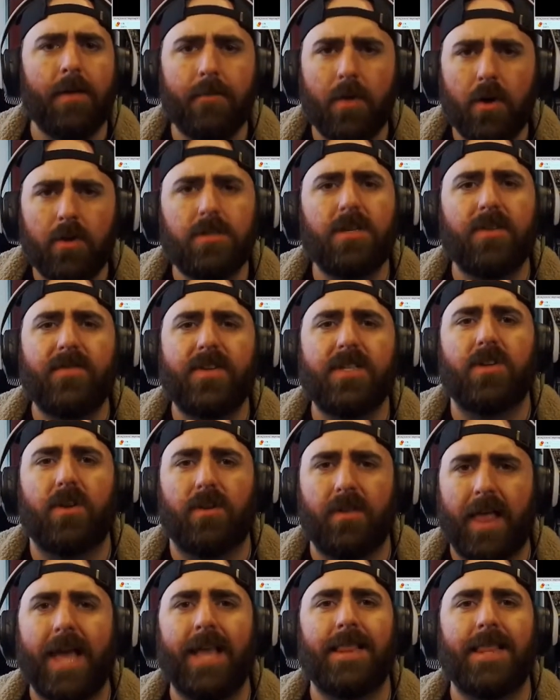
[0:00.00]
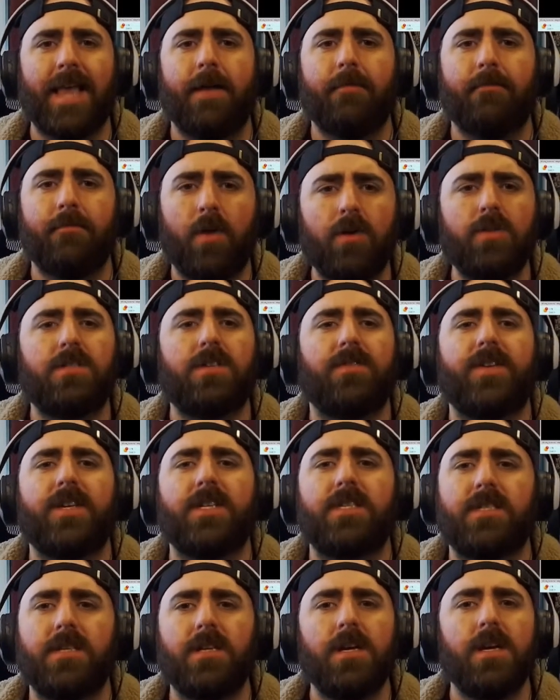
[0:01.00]
Most of us are like that. Most of
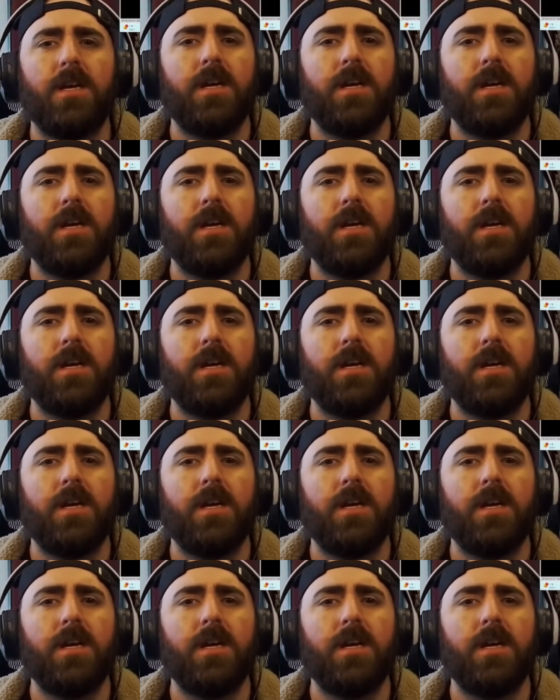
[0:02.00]
us